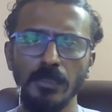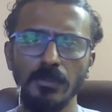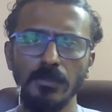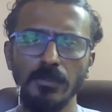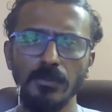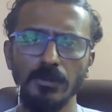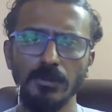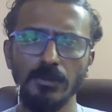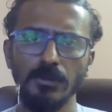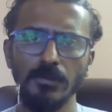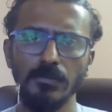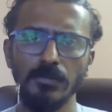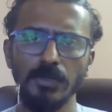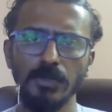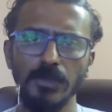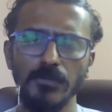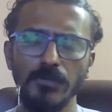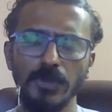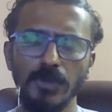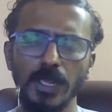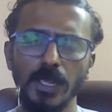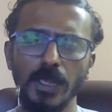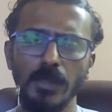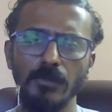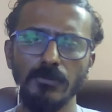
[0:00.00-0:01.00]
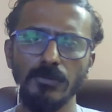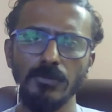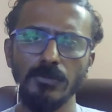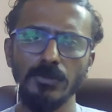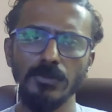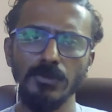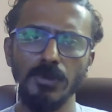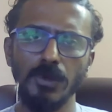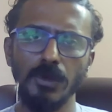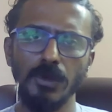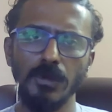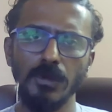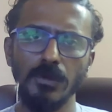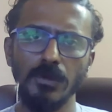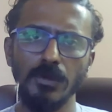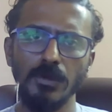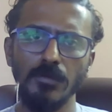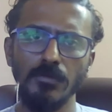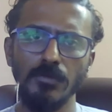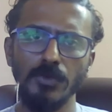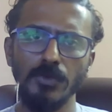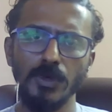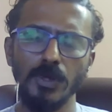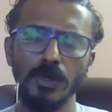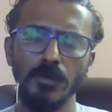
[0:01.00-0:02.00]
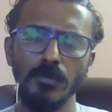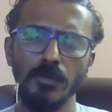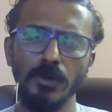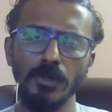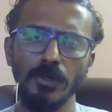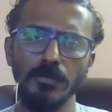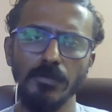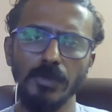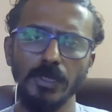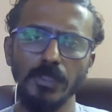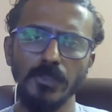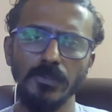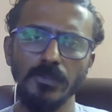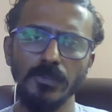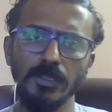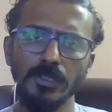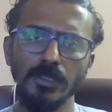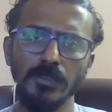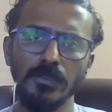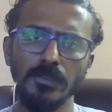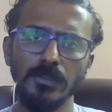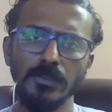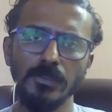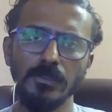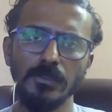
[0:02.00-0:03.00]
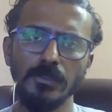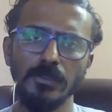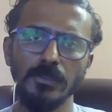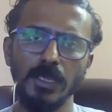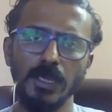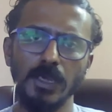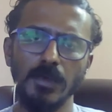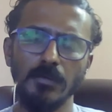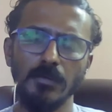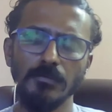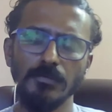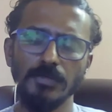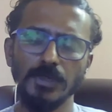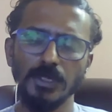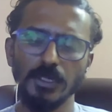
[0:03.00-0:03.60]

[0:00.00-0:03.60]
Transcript: so if I have to talk more about my skill sets I'm um,